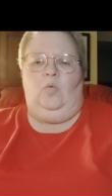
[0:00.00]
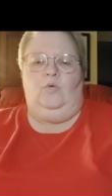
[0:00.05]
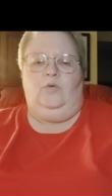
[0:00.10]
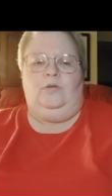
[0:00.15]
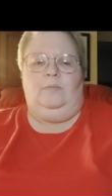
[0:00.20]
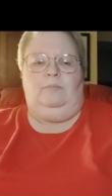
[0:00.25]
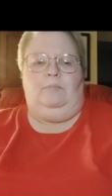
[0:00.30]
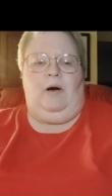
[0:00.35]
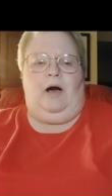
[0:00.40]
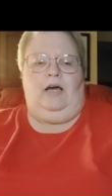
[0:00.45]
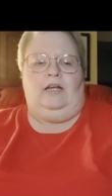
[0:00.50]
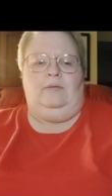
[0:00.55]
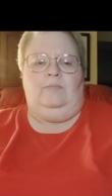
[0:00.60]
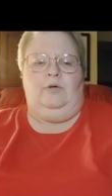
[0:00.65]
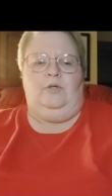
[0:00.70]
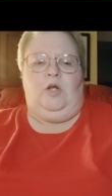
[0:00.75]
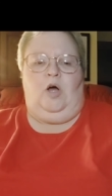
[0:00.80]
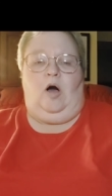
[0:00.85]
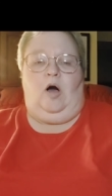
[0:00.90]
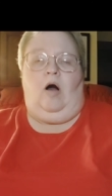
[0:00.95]
where the
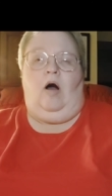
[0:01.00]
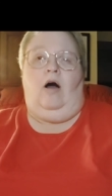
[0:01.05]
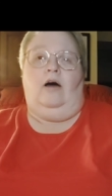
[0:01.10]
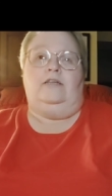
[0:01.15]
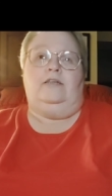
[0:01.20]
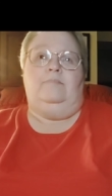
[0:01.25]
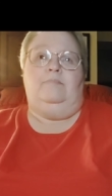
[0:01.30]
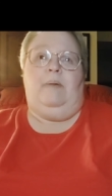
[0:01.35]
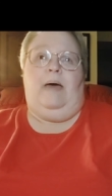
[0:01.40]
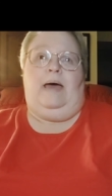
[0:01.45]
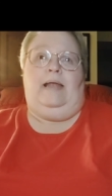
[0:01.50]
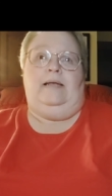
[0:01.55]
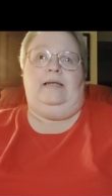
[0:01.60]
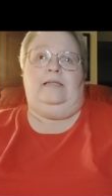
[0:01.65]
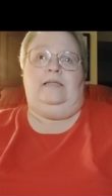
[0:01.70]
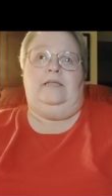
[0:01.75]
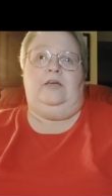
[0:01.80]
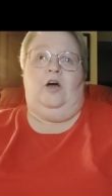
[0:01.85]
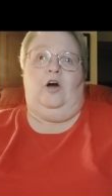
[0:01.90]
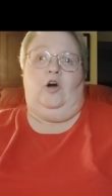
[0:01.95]
bottom would
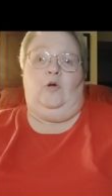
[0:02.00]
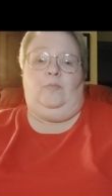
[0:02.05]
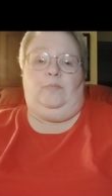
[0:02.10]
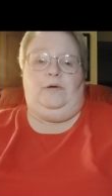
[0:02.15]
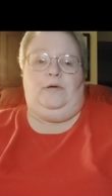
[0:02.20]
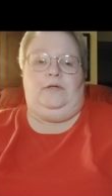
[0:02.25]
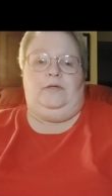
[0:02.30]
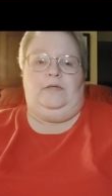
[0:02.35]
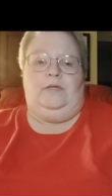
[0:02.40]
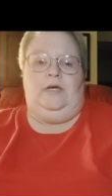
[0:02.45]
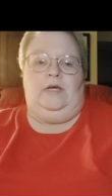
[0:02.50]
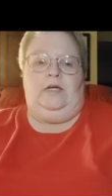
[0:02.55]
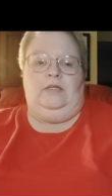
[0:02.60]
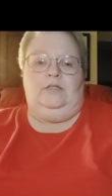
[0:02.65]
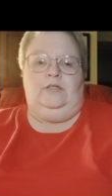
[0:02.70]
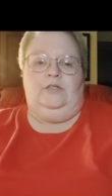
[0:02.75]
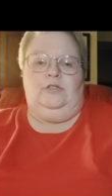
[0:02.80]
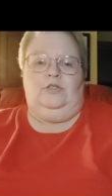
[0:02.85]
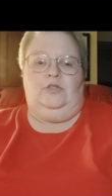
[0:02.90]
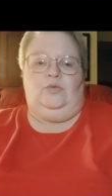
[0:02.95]
automatically open
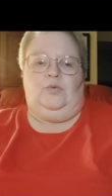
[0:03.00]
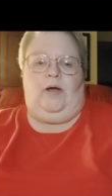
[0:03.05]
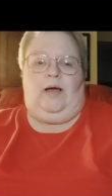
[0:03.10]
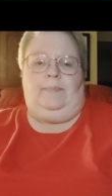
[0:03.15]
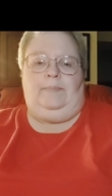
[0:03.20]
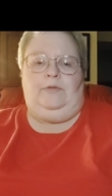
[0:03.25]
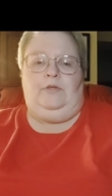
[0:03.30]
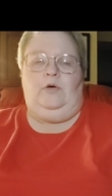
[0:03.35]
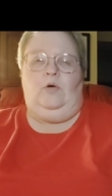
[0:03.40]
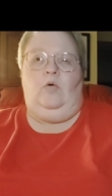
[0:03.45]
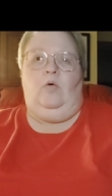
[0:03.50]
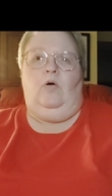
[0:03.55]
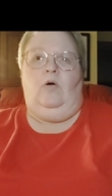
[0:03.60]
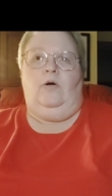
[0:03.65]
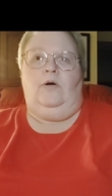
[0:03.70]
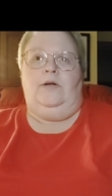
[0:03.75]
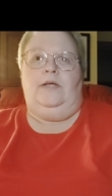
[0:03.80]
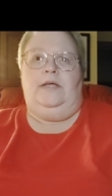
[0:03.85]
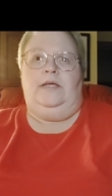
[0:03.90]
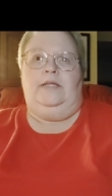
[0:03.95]
to drop the
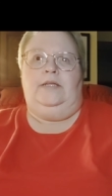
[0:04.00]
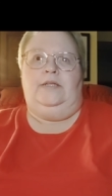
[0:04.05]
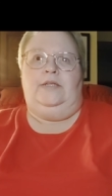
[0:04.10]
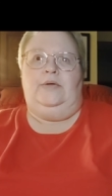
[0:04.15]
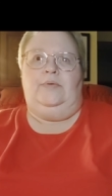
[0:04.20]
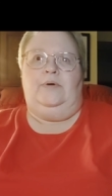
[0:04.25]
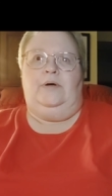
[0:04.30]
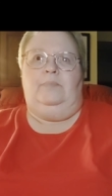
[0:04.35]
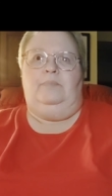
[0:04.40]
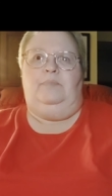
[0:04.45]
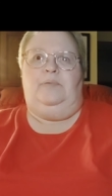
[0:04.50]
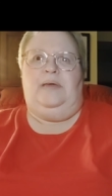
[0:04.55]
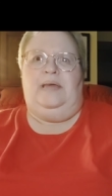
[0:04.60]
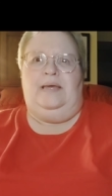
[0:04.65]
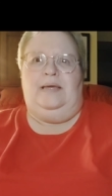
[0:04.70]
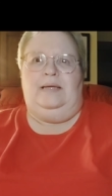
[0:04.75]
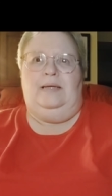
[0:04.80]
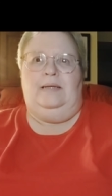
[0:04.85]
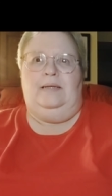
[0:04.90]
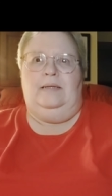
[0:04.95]
ore into a
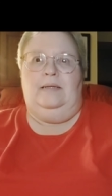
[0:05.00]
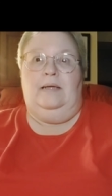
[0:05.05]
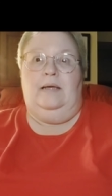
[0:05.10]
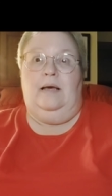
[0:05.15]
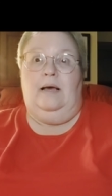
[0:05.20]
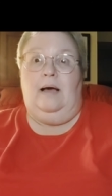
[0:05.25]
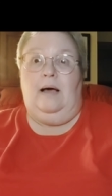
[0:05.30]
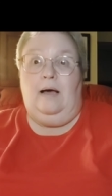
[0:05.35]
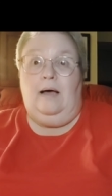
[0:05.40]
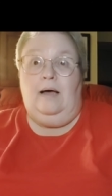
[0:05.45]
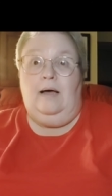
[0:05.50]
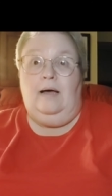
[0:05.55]
bin.